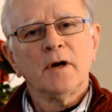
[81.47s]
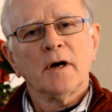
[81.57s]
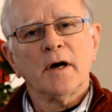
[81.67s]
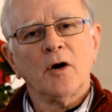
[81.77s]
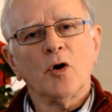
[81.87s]

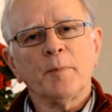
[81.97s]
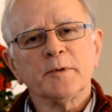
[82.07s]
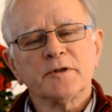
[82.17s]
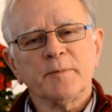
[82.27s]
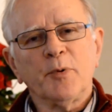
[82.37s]

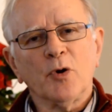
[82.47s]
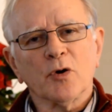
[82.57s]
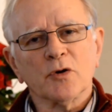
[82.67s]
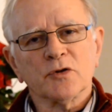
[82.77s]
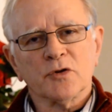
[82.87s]
opens the
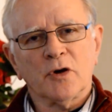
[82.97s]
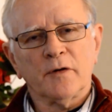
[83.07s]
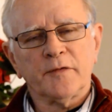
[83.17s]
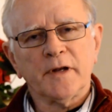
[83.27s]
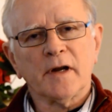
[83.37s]
pores
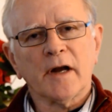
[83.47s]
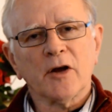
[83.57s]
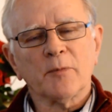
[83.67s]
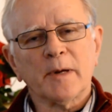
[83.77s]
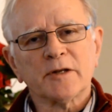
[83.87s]
of the
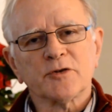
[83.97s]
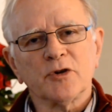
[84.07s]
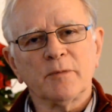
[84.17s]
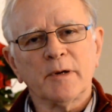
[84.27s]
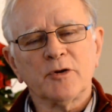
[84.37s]

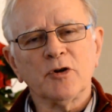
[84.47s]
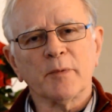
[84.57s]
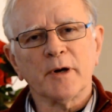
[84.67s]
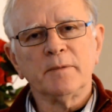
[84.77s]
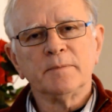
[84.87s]
glioblastoma
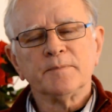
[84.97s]
tumor